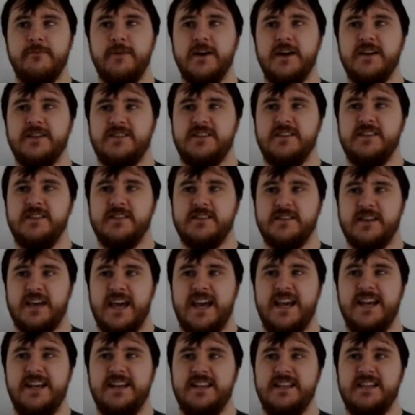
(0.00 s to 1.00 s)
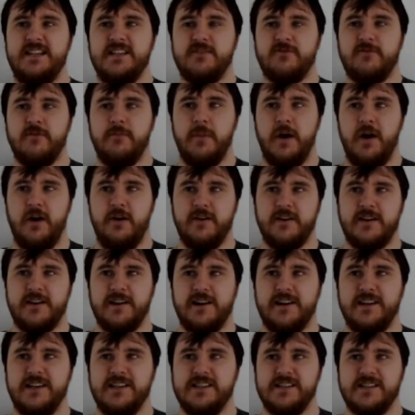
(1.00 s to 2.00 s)
versus Hades from
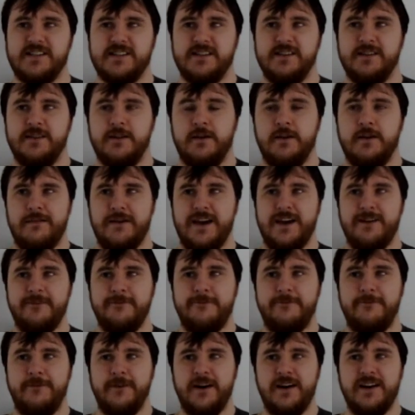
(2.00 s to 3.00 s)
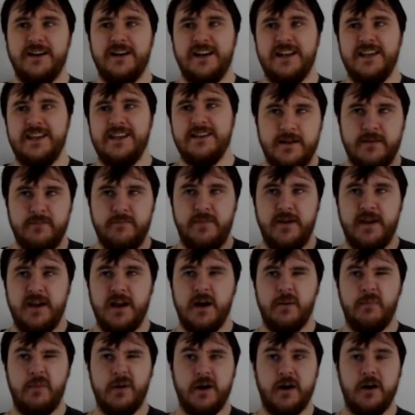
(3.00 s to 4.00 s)
Hercules. And finally,
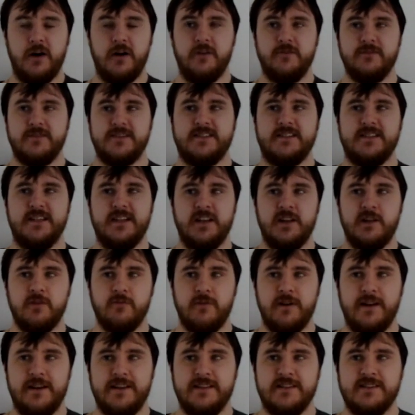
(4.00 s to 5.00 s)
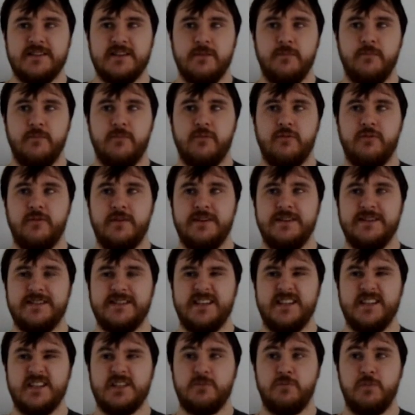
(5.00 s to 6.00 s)
being a part of Cinderella's
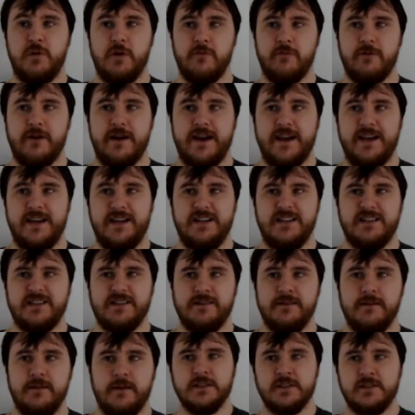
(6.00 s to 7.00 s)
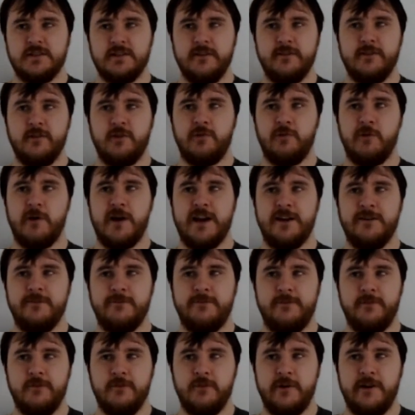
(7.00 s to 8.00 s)
Princess Parade. So at the Grand
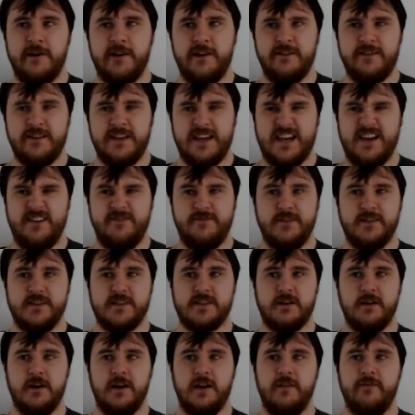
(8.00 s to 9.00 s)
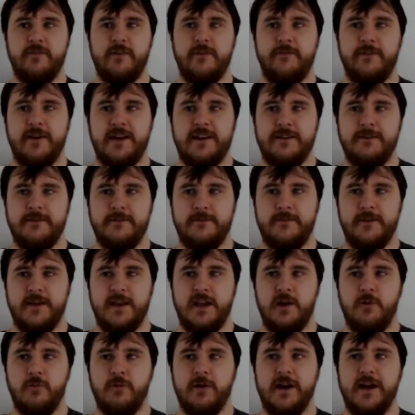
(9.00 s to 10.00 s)
Floridian, they have this kind of event
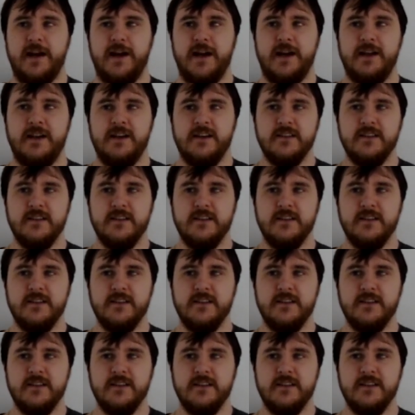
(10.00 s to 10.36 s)
thing where